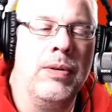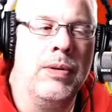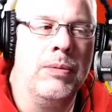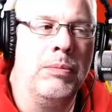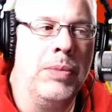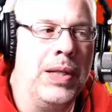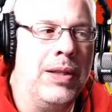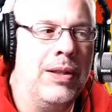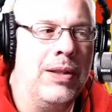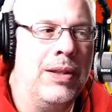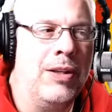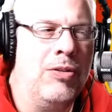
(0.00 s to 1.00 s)
But
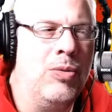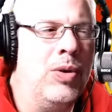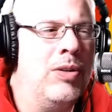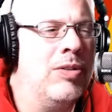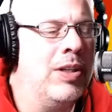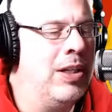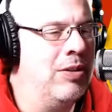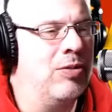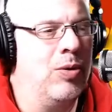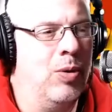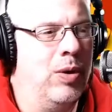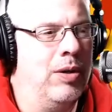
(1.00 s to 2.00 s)
this one's in his
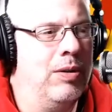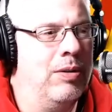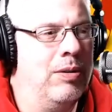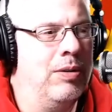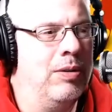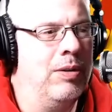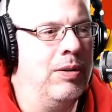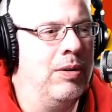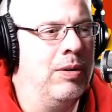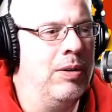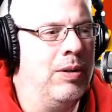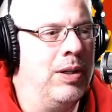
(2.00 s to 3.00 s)
court.
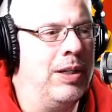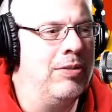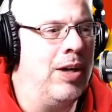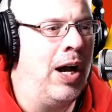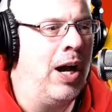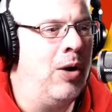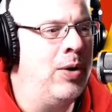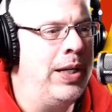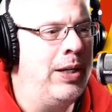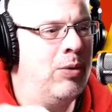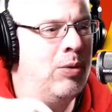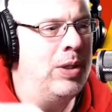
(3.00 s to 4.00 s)
It's how he
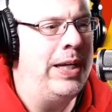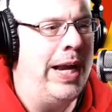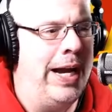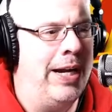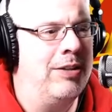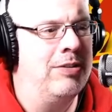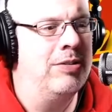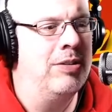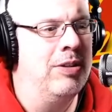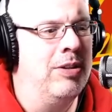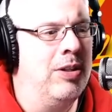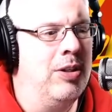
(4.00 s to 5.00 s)
reacts
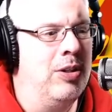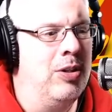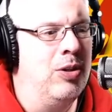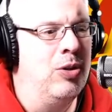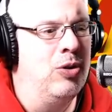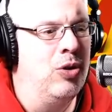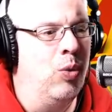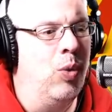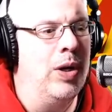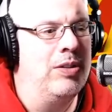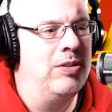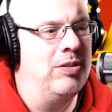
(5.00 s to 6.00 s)
to
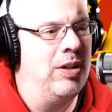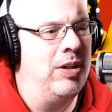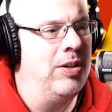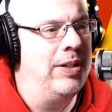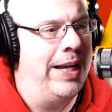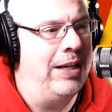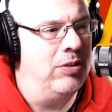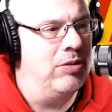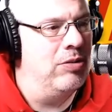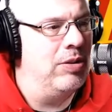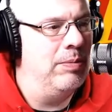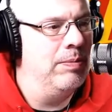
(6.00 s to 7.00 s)
what Sutter tells him.